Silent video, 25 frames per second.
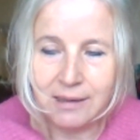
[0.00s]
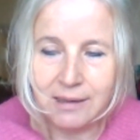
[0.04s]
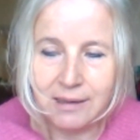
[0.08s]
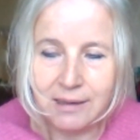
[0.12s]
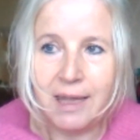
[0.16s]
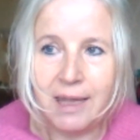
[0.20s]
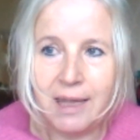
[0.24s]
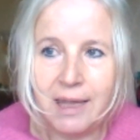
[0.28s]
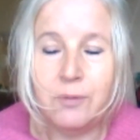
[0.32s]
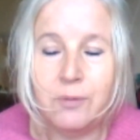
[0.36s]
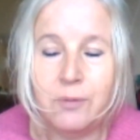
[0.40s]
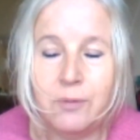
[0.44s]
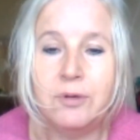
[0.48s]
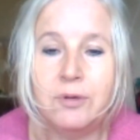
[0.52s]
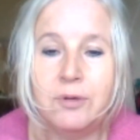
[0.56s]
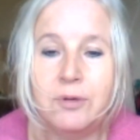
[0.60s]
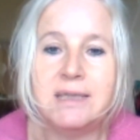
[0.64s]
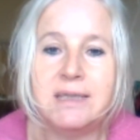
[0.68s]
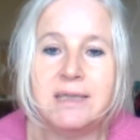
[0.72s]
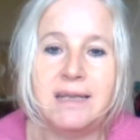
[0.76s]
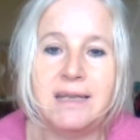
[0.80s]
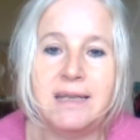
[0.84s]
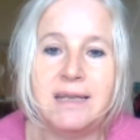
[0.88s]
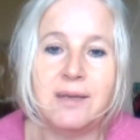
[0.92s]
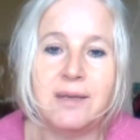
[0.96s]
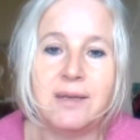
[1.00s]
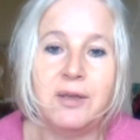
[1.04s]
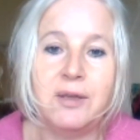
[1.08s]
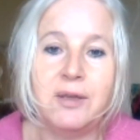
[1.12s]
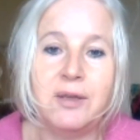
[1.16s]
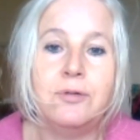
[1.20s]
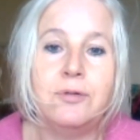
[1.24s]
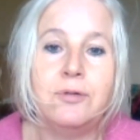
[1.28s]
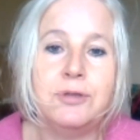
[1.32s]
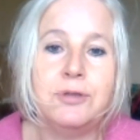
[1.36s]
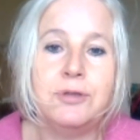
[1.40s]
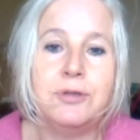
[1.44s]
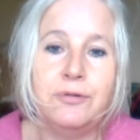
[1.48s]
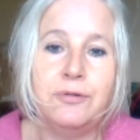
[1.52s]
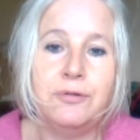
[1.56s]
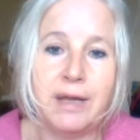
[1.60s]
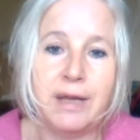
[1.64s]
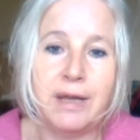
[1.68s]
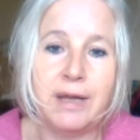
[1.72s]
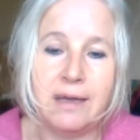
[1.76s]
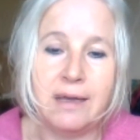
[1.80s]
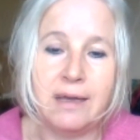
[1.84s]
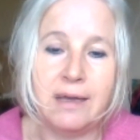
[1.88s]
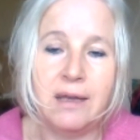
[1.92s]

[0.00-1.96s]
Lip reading: it will contain something called urea.